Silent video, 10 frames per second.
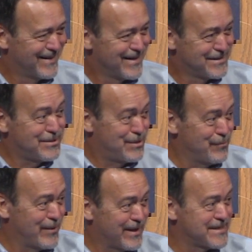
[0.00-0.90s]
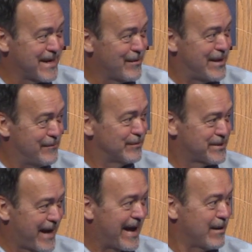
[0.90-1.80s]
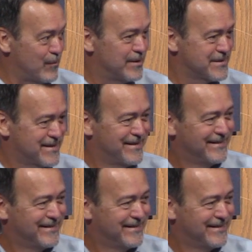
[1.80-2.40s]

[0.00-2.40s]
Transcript: Did you realize how evil tag was?